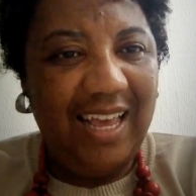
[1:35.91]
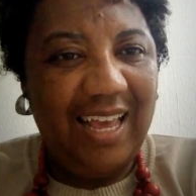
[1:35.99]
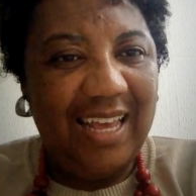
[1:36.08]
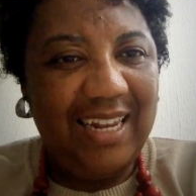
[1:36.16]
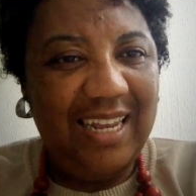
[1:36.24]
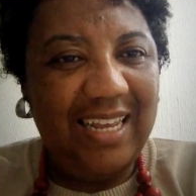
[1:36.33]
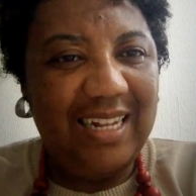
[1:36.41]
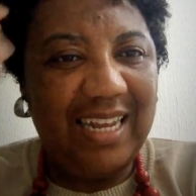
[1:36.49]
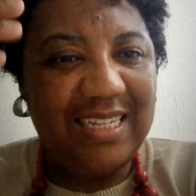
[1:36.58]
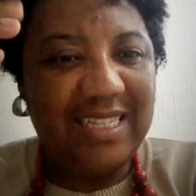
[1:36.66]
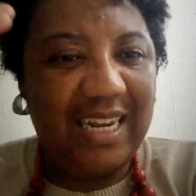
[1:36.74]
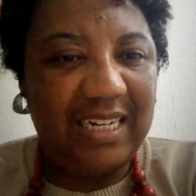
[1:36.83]
and then I
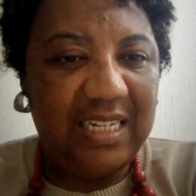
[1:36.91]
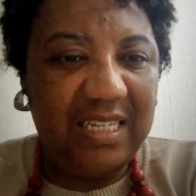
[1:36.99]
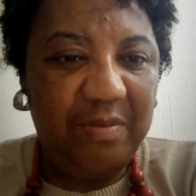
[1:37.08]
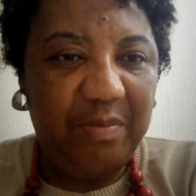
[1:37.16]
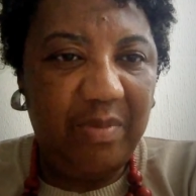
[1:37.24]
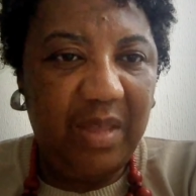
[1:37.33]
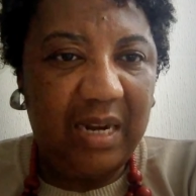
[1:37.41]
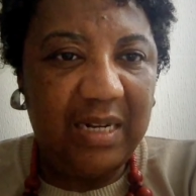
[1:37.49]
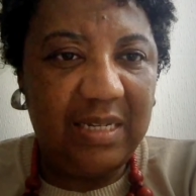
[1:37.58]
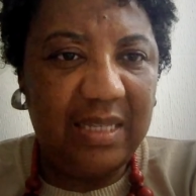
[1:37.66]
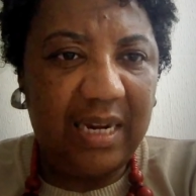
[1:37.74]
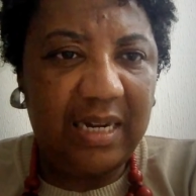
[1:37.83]

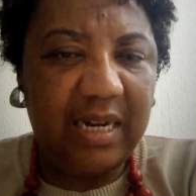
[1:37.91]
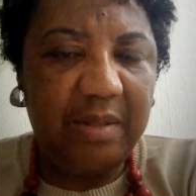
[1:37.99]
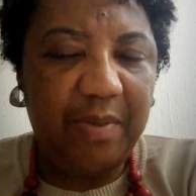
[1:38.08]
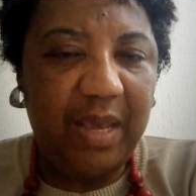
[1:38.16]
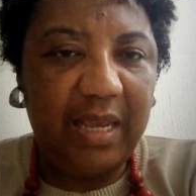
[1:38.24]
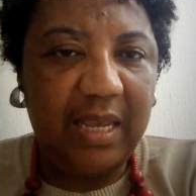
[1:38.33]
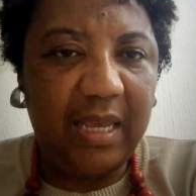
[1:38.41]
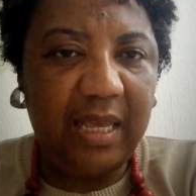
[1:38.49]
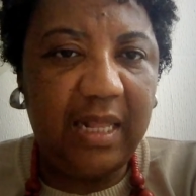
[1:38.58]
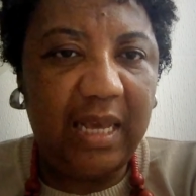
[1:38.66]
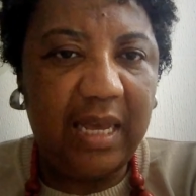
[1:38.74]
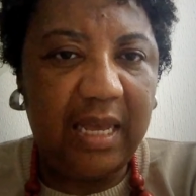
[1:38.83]
started making
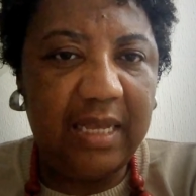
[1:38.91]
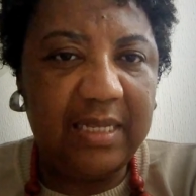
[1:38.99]
a